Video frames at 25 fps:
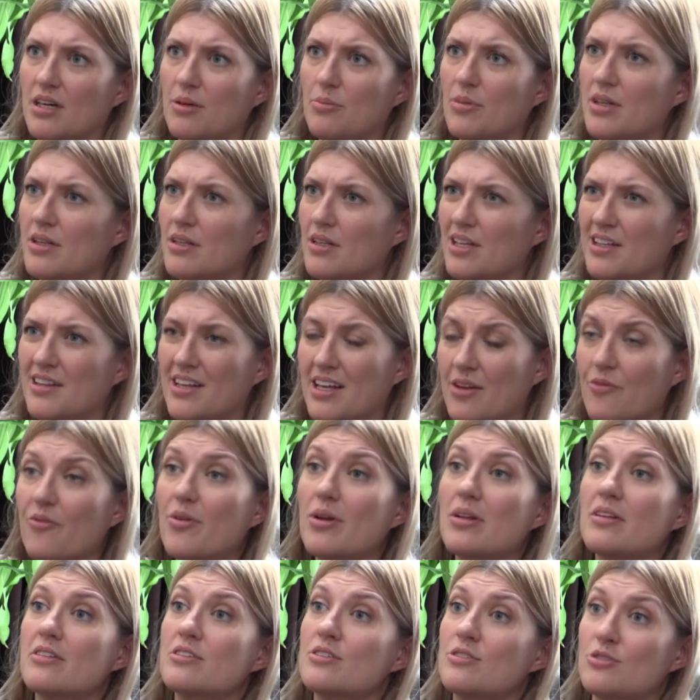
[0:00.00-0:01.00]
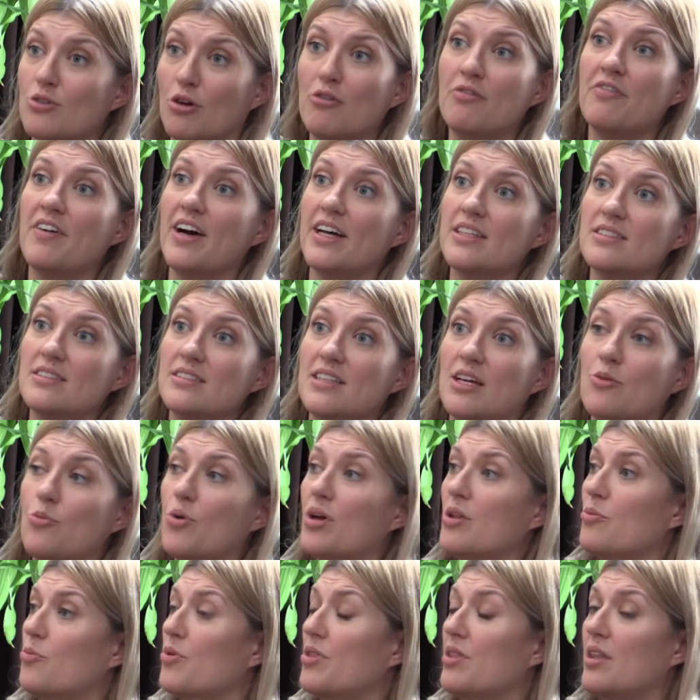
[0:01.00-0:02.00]
I mean, and that went so fast. That
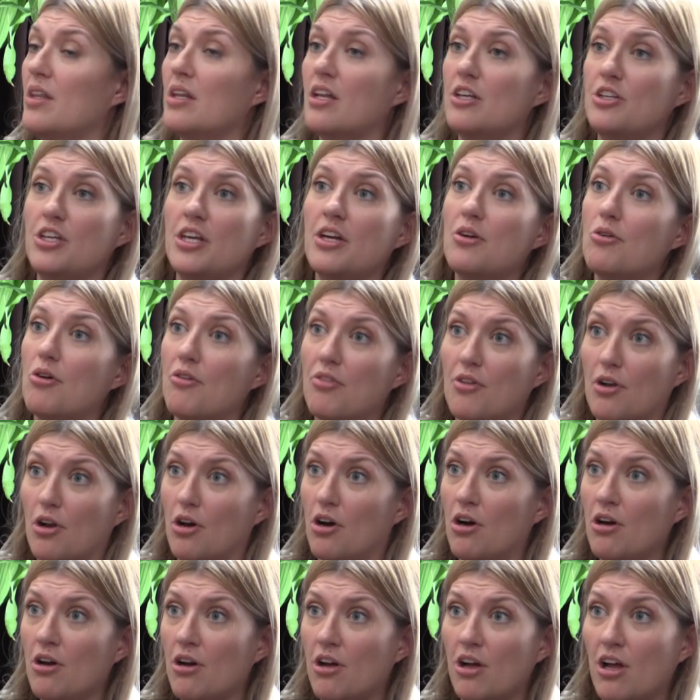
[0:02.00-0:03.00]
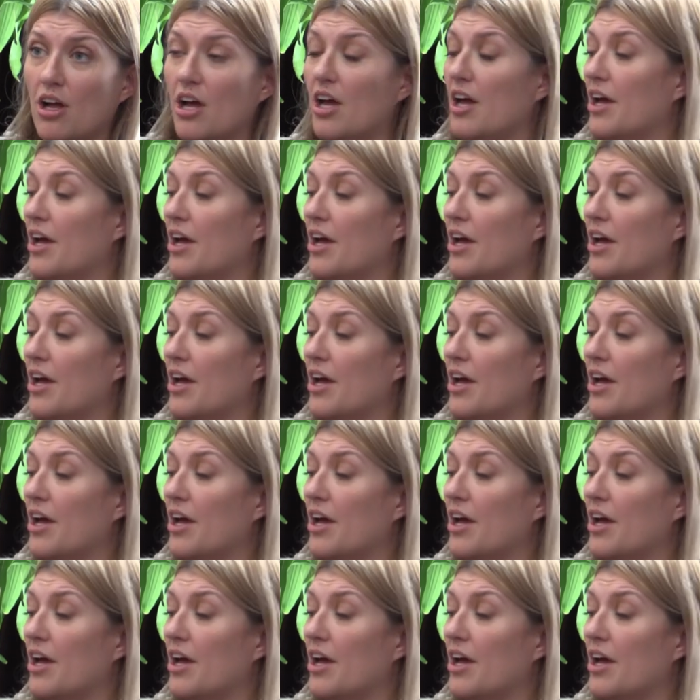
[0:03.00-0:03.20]
went within a year of the law.